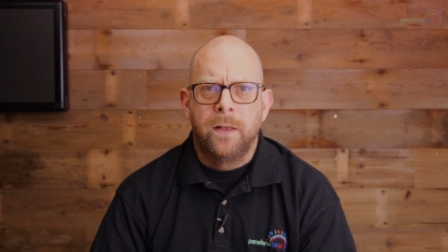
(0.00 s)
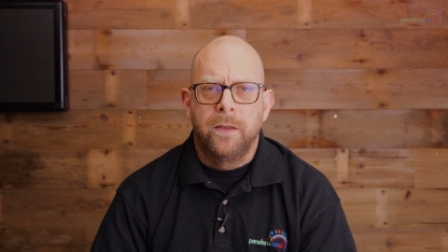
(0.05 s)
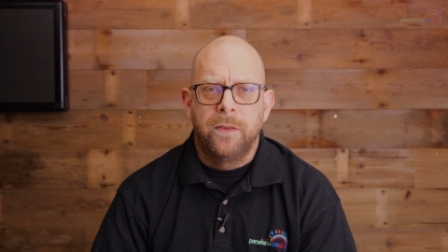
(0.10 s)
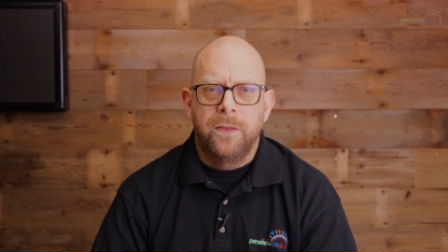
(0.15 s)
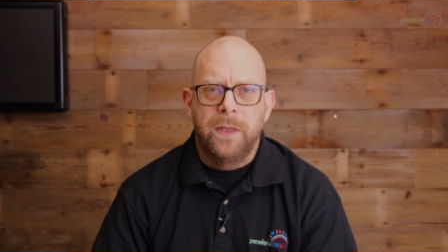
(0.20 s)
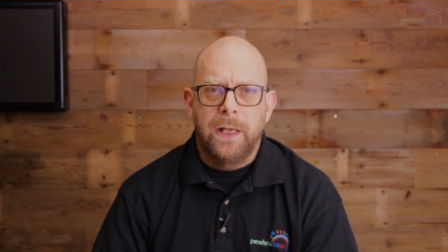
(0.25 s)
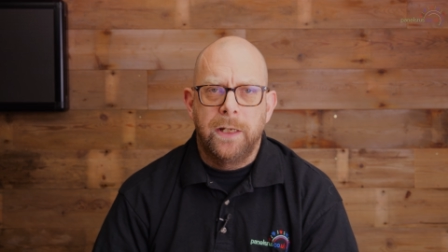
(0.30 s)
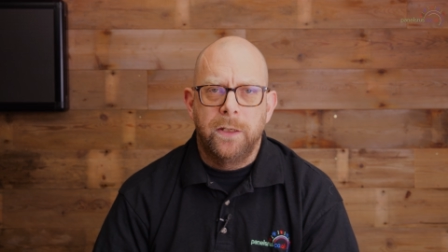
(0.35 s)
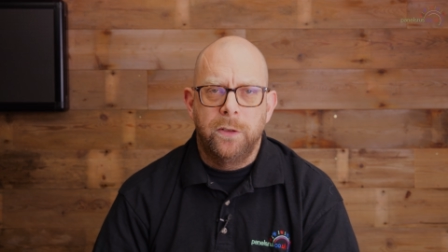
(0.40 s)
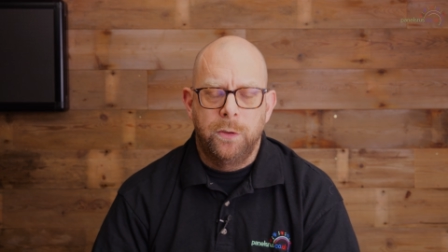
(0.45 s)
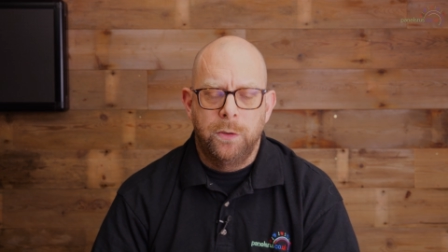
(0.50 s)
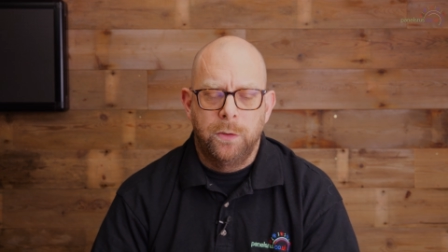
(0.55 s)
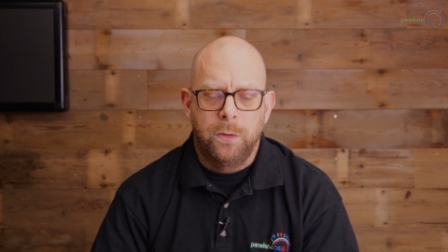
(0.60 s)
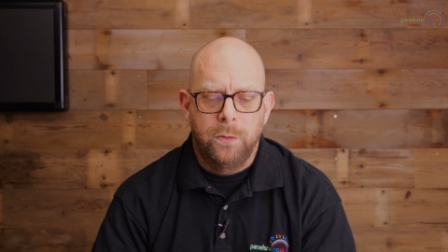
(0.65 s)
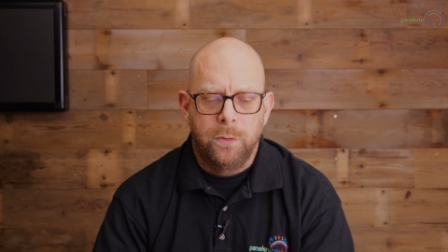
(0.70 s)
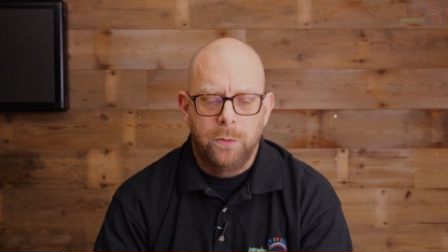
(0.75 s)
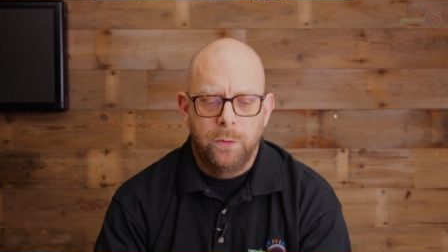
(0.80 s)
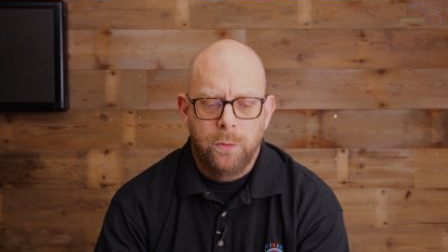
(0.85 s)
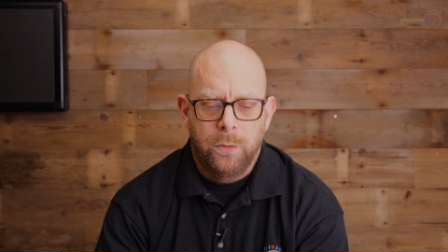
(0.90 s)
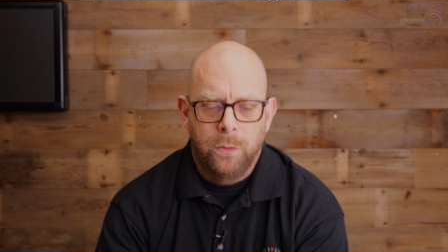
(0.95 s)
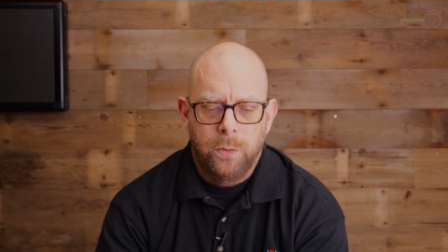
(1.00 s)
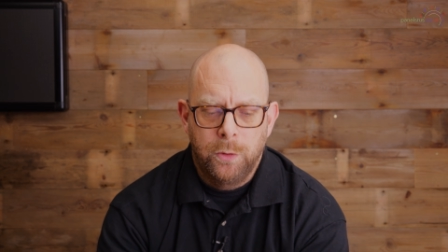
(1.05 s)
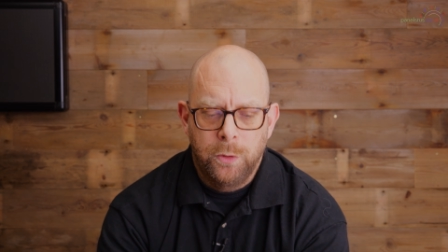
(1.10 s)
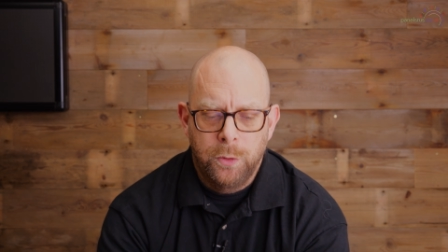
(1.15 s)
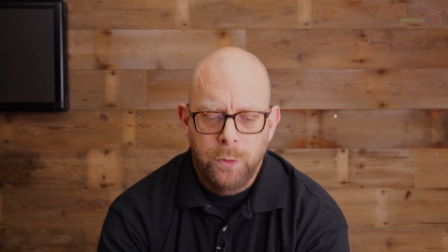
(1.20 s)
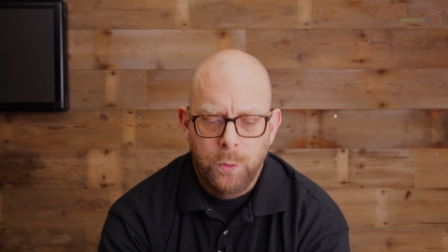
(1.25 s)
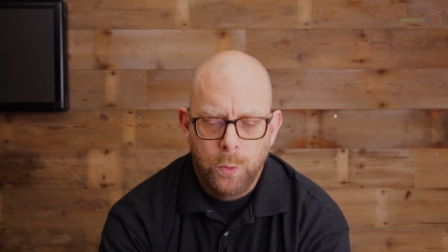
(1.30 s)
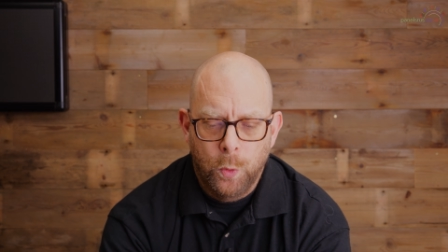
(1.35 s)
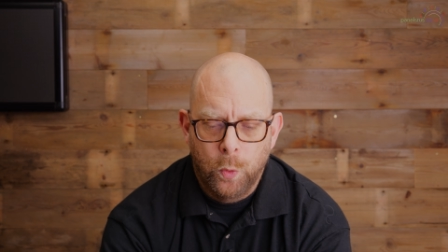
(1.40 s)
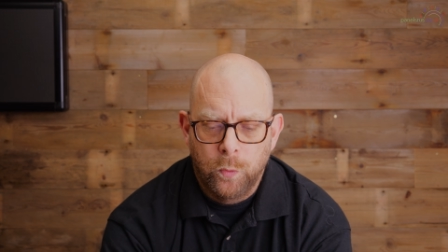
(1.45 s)
then
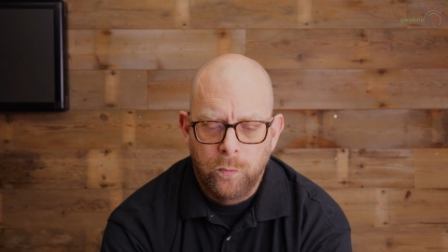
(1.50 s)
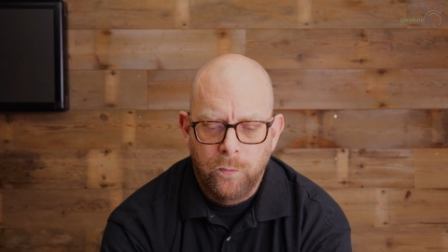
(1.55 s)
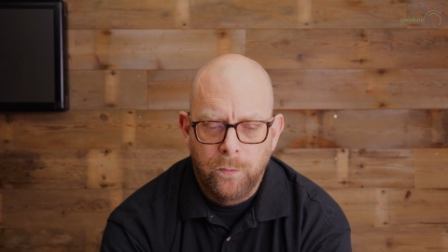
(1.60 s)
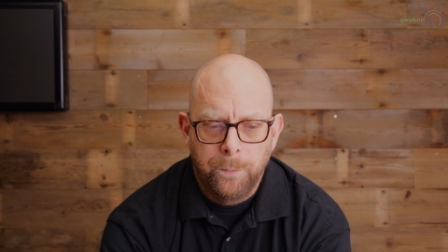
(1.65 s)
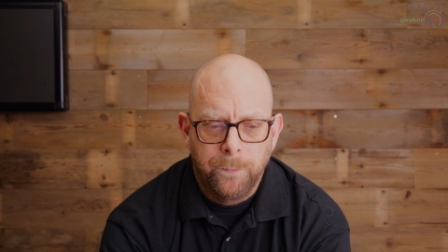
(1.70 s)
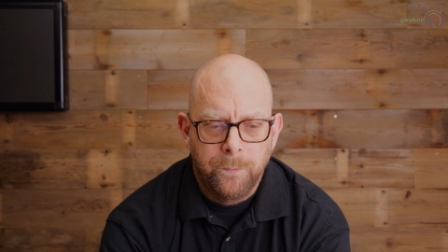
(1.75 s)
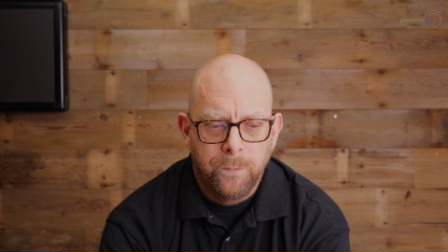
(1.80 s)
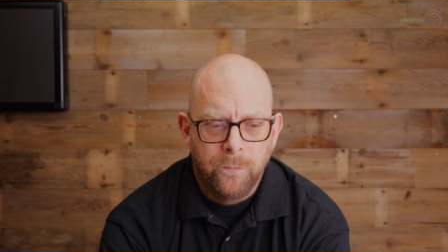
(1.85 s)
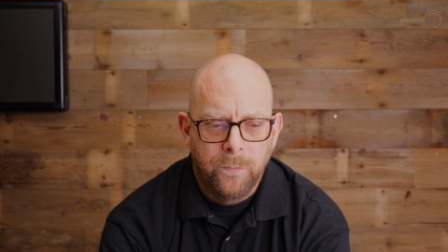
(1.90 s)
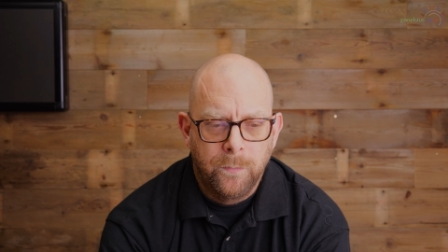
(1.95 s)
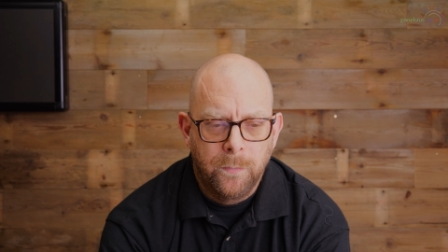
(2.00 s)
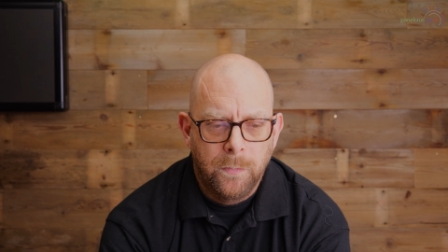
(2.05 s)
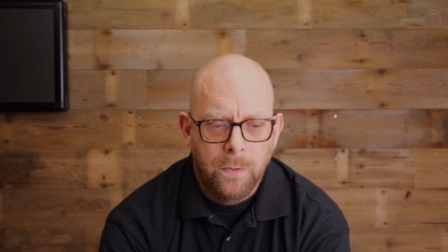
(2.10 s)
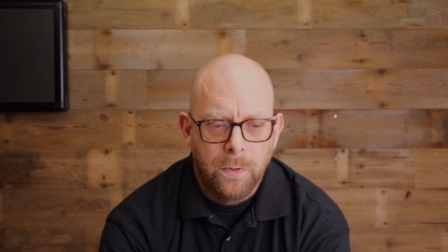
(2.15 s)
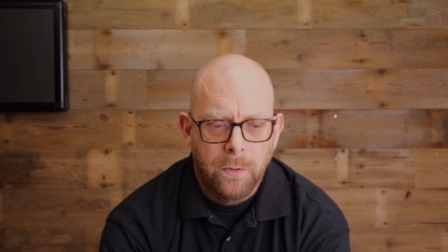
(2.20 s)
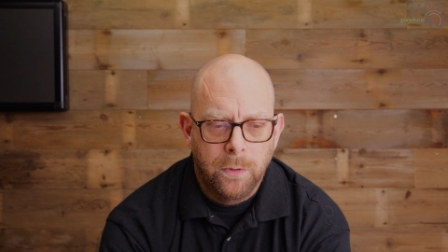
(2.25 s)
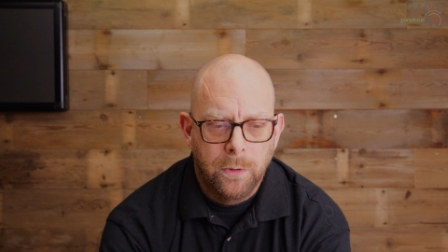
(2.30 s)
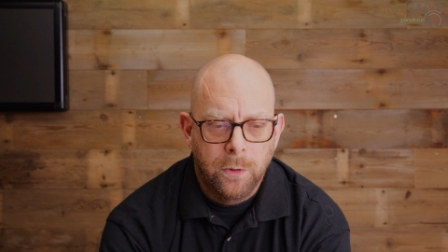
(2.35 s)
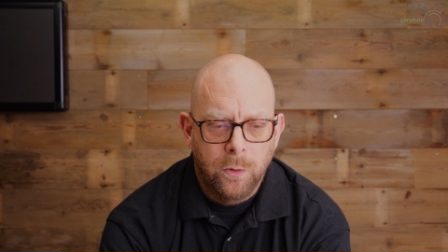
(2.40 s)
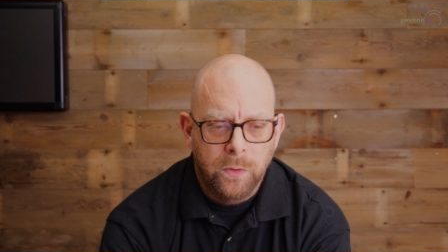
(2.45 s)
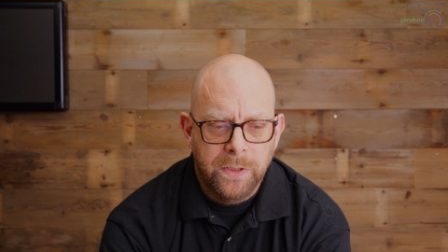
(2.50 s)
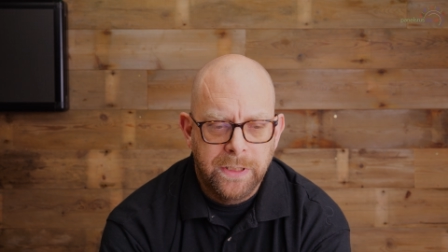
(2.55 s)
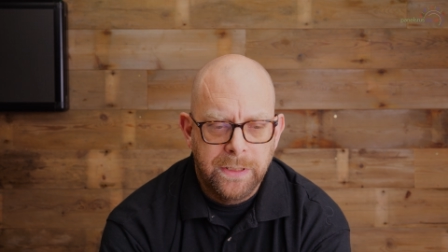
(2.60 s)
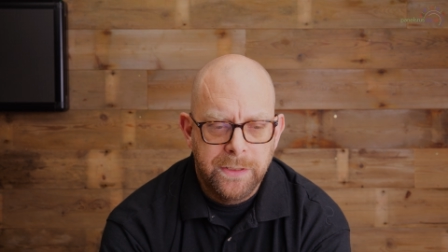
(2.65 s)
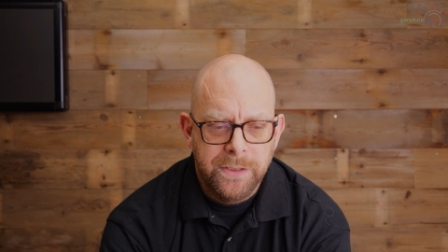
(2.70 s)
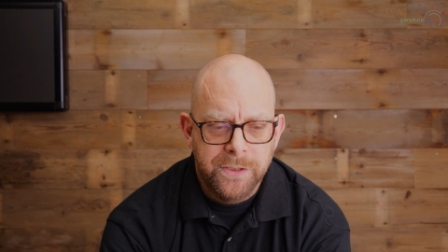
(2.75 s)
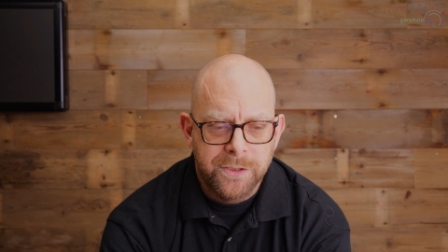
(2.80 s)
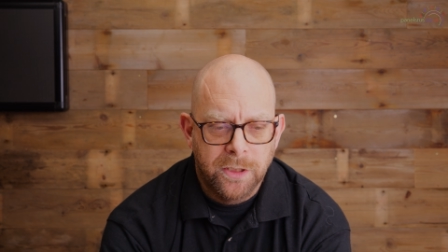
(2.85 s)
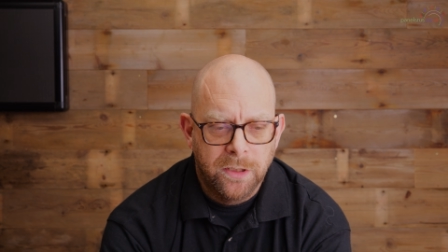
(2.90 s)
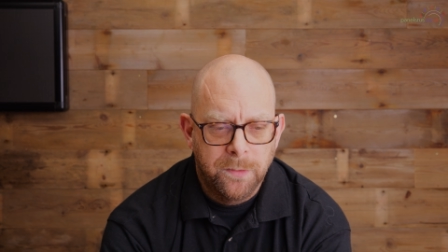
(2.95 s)
your login
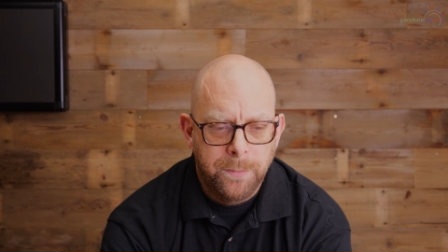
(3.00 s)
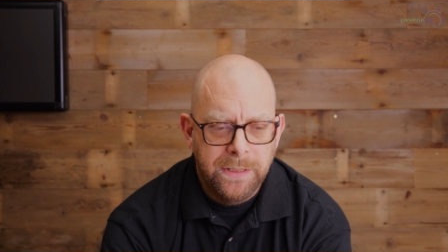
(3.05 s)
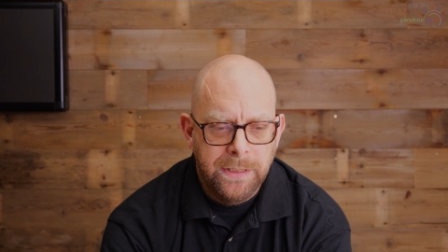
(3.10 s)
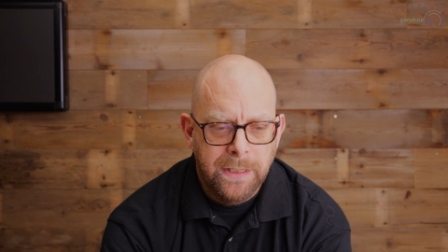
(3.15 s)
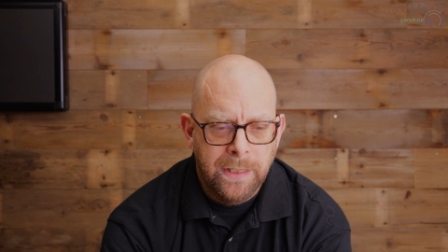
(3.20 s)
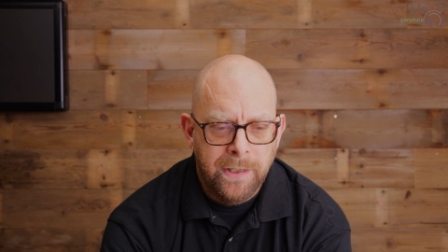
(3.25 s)
is going to be